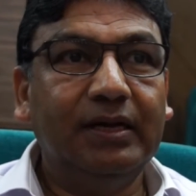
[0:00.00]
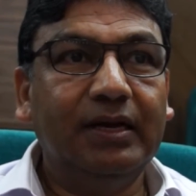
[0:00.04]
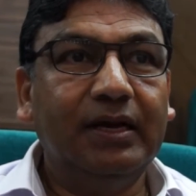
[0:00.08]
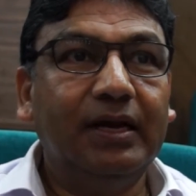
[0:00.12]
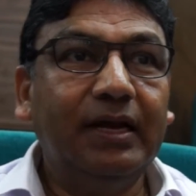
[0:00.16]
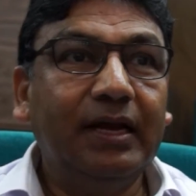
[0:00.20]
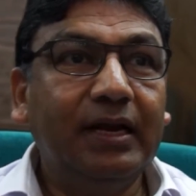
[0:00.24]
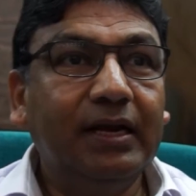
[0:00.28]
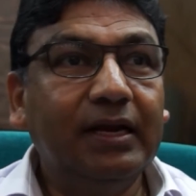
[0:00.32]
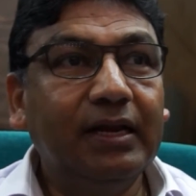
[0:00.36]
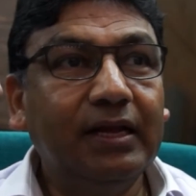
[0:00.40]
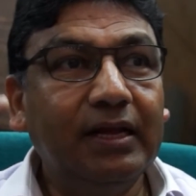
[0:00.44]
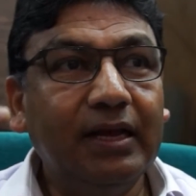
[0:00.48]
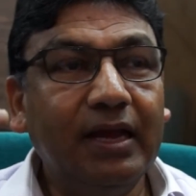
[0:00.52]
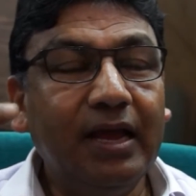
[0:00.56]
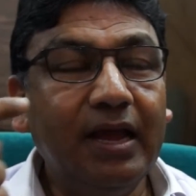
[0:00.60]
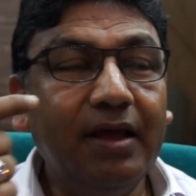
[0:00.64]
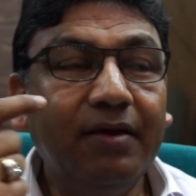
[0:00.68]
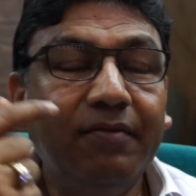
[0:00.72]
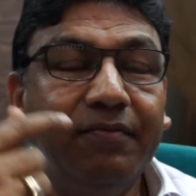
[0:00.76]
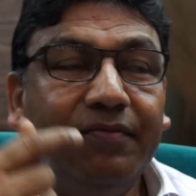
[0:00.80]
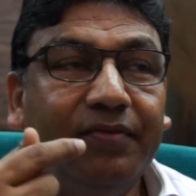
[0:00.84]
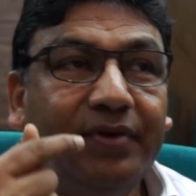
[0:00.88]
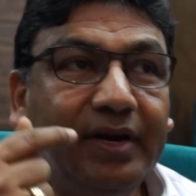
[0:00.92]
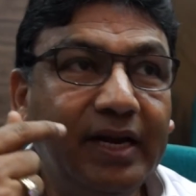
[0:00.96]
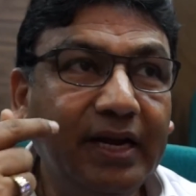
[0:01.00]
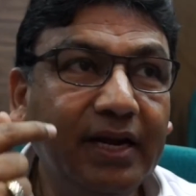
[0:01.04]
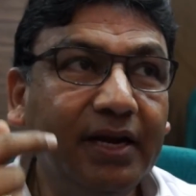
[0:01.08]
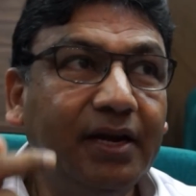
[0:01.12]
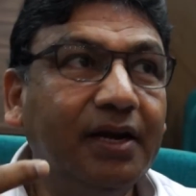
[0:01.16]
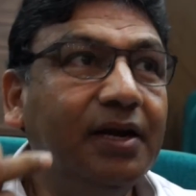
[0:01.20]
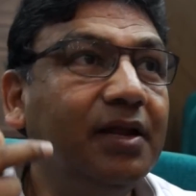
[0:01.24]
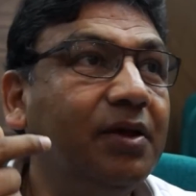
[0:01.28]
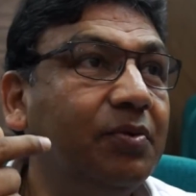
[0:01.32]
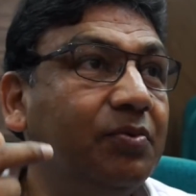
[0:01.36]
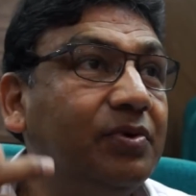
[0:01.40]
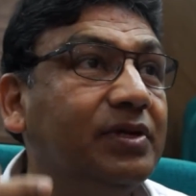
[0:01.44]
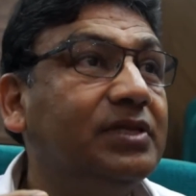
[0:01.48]
And every
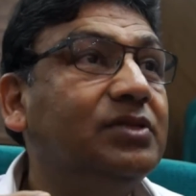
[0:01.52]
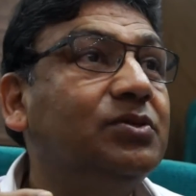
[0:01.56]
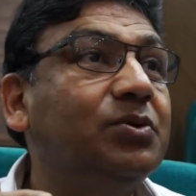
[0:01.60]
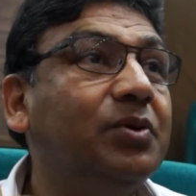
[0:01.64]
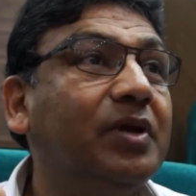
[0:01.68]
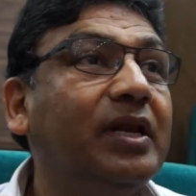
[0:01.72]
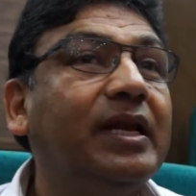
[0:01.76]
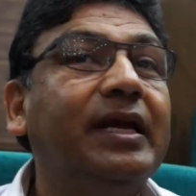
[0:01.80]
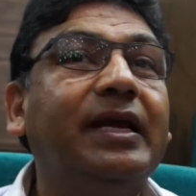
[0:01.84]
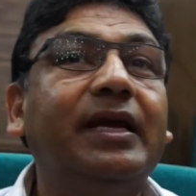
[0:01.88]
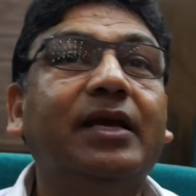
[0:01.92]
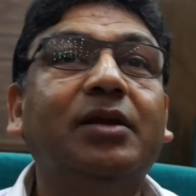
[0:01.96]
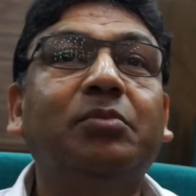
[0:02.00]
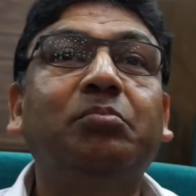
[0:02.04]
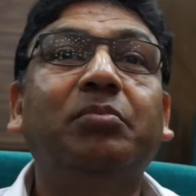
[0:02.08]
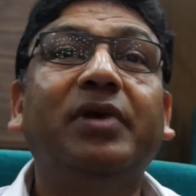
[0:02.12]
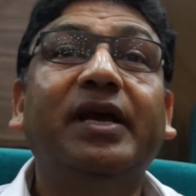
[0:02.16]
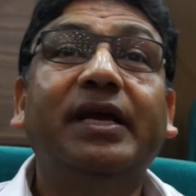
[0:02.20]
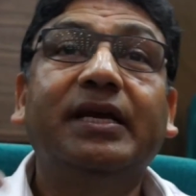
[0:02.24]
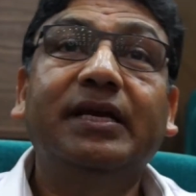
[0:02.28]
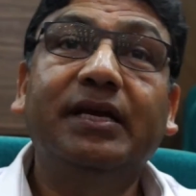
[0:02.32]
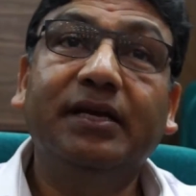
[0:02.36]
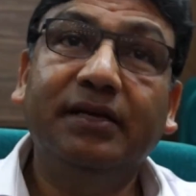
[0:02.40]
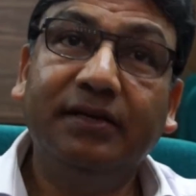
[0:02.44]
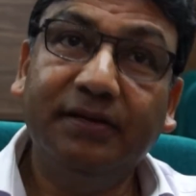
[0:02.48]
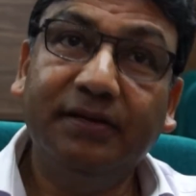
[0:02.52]
individual can make a